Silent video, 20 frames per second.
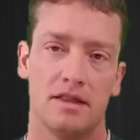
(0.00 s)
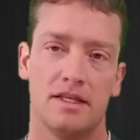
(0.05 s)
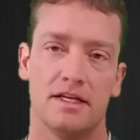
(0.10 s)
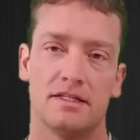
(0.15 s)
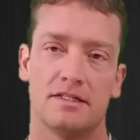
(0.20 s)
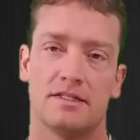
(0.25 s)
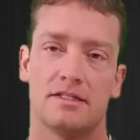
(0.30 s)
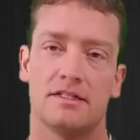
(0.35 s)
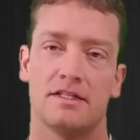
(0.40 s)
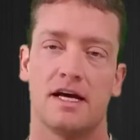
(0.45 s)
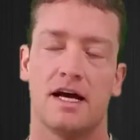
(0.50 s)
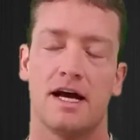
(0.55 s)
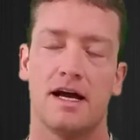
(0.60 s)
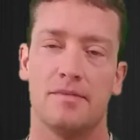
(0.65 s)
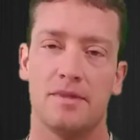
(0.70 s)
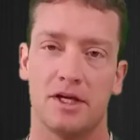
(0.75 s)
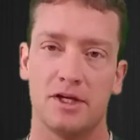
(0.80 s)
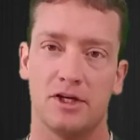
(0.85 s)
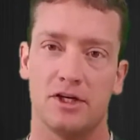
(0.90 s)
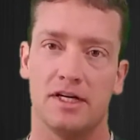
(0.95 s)
This
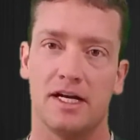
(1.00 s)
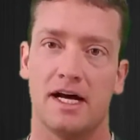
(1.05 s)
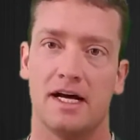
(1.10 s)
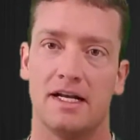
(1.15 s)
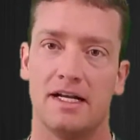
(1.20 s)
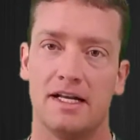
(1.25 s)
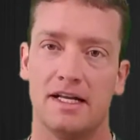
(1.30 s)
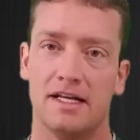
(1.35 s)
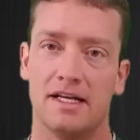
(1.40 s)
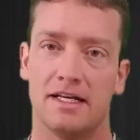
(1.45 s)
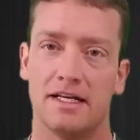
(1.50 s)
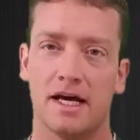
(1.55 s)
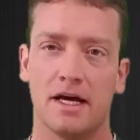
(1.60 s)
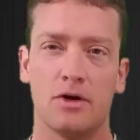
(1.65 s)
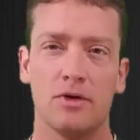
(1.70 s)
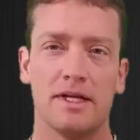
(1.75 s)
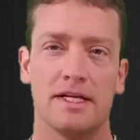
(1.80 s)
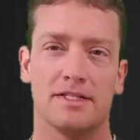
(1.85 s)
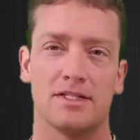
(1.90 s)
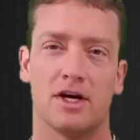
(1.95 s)
time that you're not eating
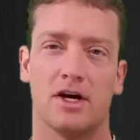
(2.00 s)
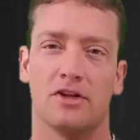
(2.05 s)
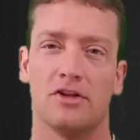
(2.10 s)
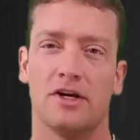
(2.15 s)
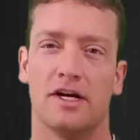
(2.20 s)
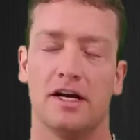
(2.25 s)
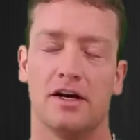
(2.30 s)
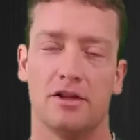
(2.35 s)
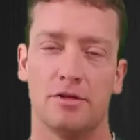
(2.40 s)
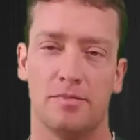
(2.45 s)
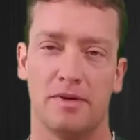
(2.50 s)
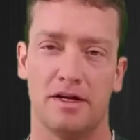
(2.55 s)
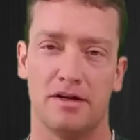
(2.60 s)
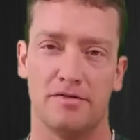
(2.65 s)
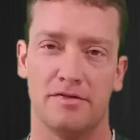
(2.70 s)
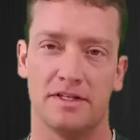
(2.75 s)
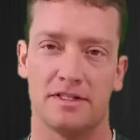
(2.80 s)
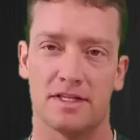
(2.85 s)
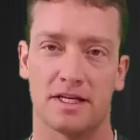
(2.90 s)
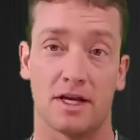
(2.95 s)
not only has other health
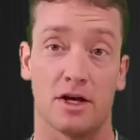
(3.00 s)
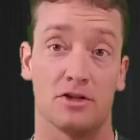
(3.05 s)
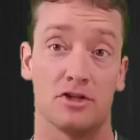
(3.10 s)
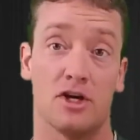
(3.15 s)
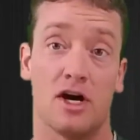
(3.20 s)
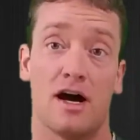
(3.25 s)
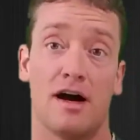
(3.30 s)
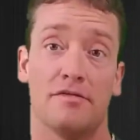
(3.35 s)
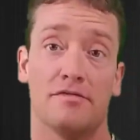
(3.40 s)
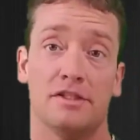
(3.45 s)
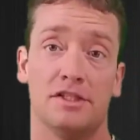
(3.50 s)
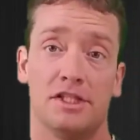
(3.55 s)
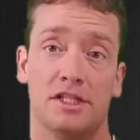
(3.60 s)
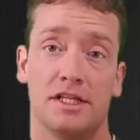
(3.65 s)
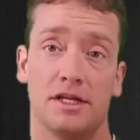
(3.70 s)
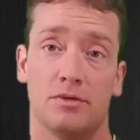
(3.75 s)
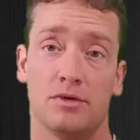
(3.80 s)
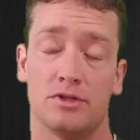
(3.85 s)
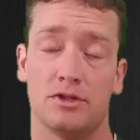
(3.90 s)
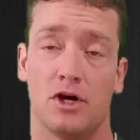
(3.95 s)
benefits like
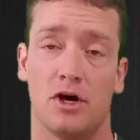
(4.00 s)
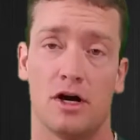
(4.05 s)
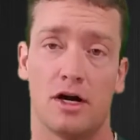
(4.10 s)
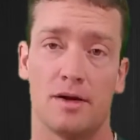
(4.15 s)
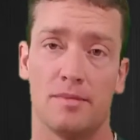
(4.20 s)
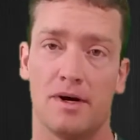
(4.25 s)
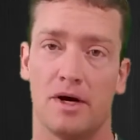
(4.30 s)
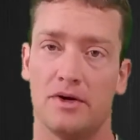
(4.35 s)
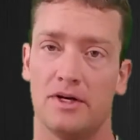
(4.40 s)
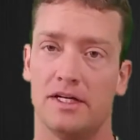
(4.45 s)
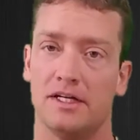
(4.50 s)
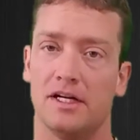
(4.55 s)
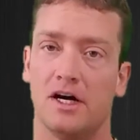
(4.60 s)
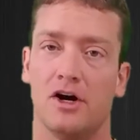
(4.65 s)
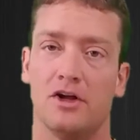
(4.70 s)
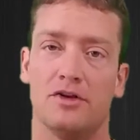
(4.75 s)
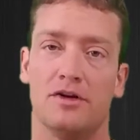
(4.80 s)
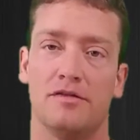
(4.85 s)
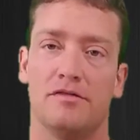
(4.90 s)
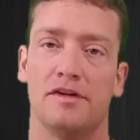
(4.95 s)
autophagy that we'll talk about in
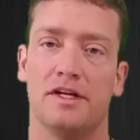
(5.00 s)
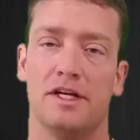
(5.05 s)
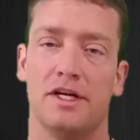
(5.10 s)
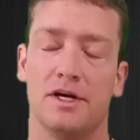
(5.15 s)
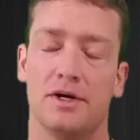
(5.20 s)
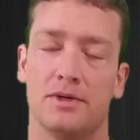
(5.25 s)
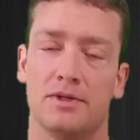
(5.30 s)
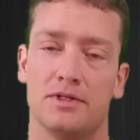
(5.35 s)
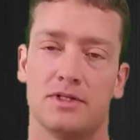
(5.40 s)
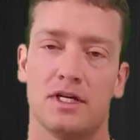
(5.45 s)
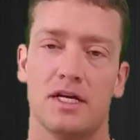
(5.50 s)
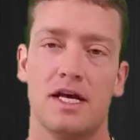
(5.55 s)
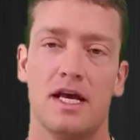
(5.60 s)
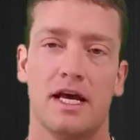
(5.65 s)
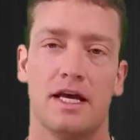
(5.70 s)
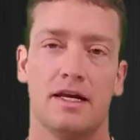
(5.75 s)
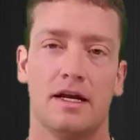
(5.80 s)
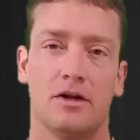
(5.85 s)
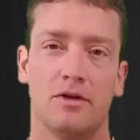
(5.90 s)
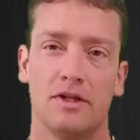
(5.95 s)
other videos,
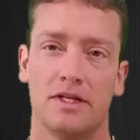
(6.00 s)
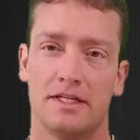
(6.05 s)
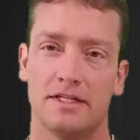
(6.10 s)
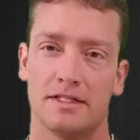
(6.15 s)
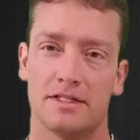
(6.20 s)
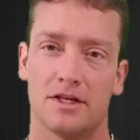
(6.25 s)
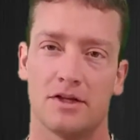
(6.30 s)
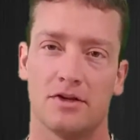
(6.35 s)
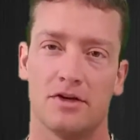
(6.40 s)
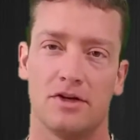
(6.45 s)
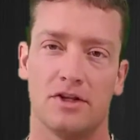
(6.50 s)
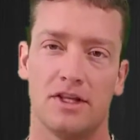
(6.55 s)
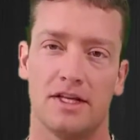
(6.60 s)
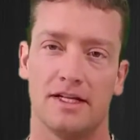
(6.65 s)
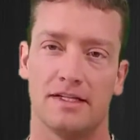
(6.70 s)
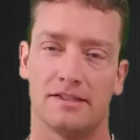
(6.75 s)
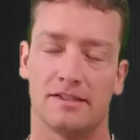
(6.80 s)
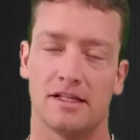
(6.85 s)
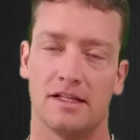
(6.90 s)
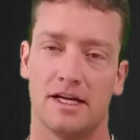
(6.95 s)
it not only does other
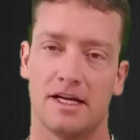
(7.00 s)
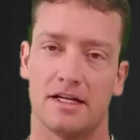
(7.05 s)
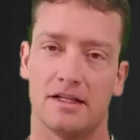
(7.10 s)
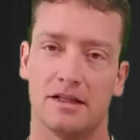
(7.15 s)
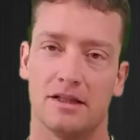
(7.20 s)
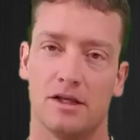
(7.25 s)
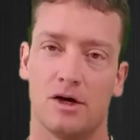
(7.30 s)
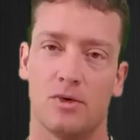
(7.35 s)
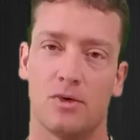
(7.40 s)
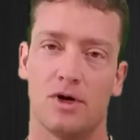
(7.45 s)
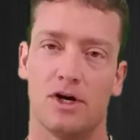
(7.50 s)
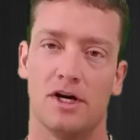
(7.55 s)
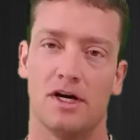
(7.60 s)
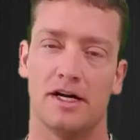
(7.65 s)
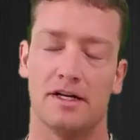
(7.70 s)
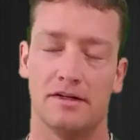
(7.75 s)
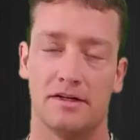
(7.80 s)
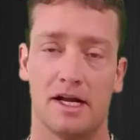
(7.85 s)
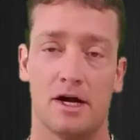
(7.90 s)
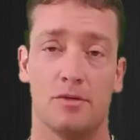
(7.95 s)
things like lower
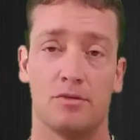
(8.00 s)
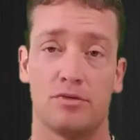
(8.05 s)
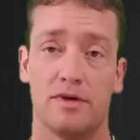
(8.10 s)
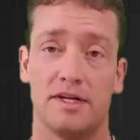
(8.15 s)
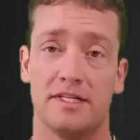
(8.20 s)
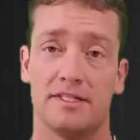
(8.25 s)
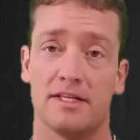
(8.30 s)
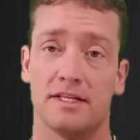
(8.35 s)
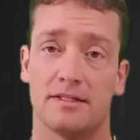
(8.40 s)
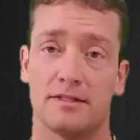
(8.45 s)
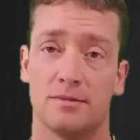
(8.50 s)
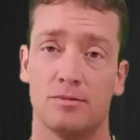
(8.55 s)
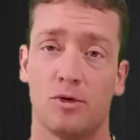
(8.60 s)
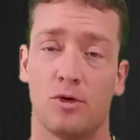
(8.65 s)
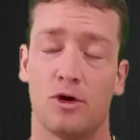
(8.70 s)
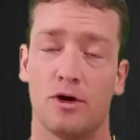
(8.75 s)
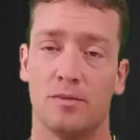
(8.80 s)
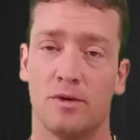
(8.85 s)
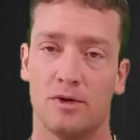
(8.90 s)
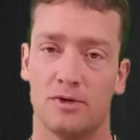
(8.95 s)
and help reset some
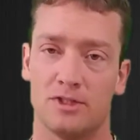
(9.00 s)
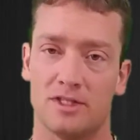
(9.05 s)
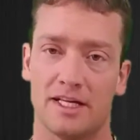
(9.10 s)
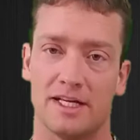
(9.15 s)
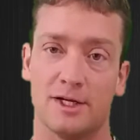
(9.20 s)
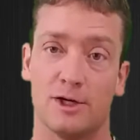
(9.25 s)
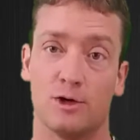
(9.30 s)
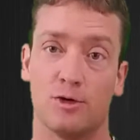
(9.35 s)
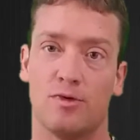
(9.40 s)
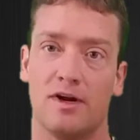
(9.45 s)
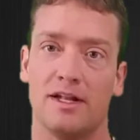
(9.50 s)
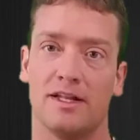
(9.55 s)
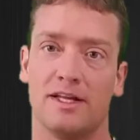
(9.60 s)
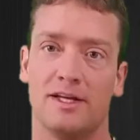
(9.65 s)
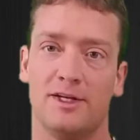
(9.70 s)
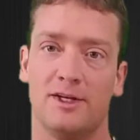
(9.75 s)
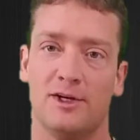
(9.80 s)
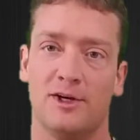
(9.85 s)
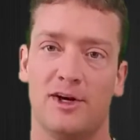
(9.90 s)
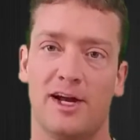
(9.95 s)
hormones like
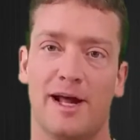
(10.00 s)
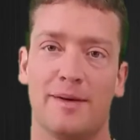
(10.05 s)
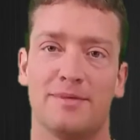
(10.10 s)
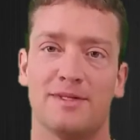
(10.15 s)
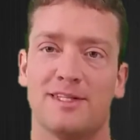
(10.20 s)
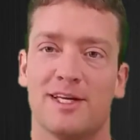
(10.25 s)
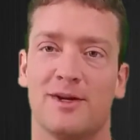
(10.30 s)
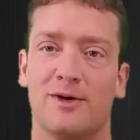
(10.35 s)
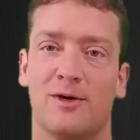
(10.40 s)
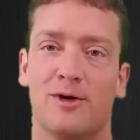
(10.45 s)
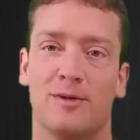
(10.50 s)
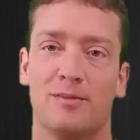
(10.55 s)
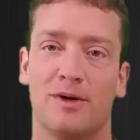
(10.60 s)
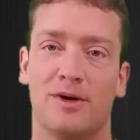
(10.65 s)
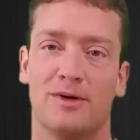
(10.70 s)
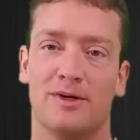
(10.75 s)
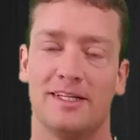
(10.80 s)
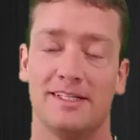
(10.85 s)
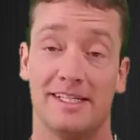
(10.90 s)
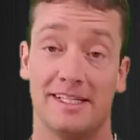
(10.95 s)
ghrelin, your appetite
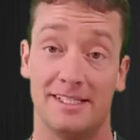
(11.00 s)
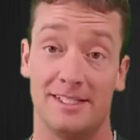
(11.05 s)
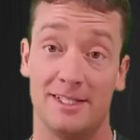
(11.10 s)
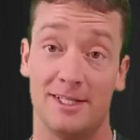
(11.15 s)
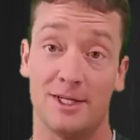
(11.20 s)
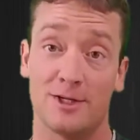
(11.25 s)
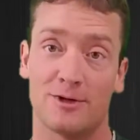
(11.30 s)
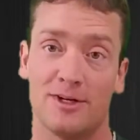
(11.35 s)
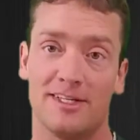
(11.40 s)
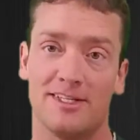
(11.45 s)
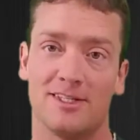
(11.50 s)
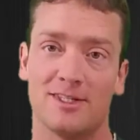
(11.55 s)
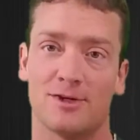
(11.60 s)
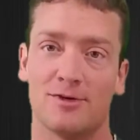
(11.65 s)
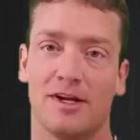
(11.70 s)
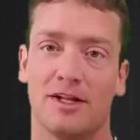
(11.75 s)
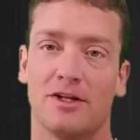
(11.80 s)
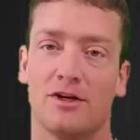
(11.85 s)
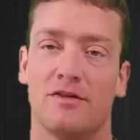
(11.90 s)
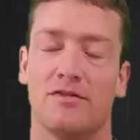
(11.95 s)
hormone. It decreases
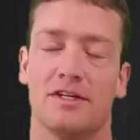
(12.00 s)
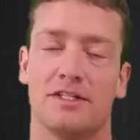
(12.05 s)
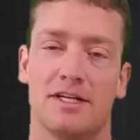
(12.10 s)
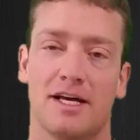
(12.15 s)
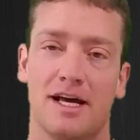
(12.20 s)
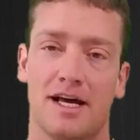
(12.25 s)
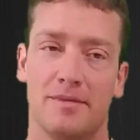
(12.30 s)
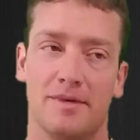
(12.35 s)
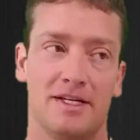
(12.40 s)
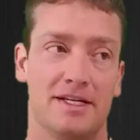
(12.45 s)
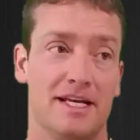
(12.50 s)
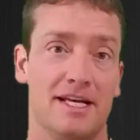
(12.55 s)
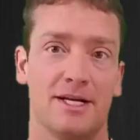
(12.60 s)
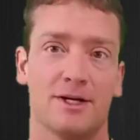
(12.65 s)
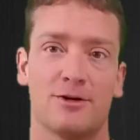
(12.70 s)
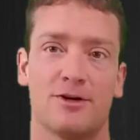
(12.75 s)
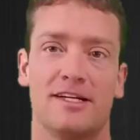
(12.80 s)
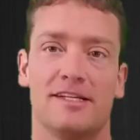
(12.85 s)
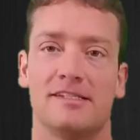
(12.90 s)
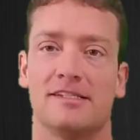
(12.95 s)
ghrelin over time, it
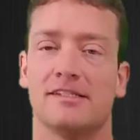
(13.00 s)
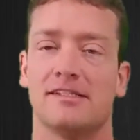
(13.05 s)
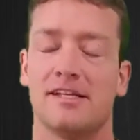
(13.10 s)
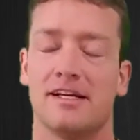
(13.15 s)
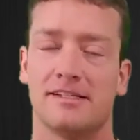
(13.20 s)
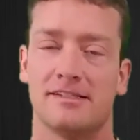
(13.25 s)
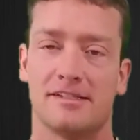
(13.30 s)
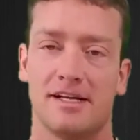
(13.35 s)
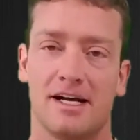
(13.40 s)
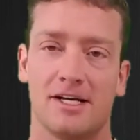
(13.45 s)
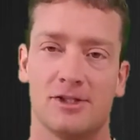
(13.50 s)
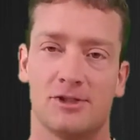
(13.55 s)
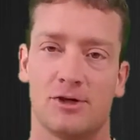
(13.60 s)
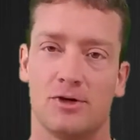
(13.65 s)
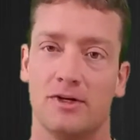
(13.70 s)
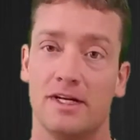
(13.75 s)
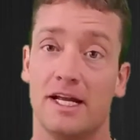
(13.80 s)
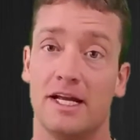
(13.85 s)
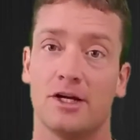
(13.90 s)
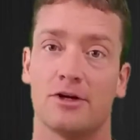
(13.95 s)
increases
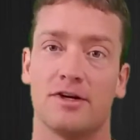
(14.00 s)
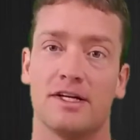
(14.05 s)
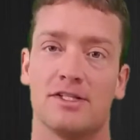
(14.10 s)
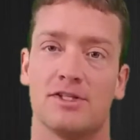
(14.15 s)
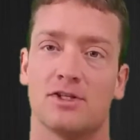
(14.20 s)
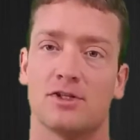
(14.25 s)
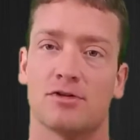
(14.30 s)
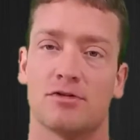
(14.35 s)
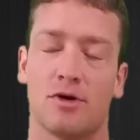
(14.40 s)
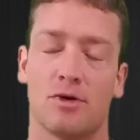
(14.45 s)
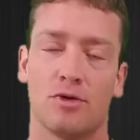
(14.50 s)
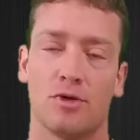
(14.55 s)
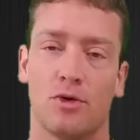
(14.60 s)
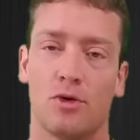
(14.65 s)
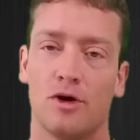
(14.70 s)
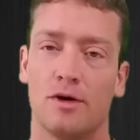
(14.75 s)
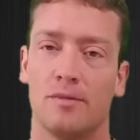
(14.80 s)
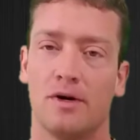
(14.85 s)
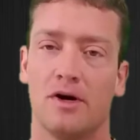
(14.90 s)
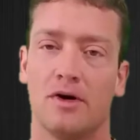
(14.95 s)
testosterone, increases growth
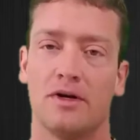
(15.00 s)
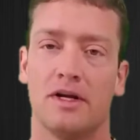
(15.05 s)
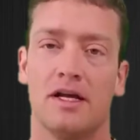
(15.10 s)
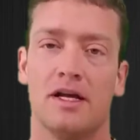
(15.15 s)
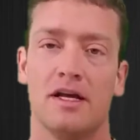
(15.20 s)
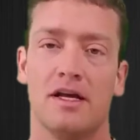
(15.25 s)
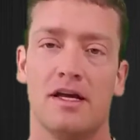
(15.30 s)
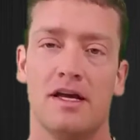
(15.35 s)
hormone.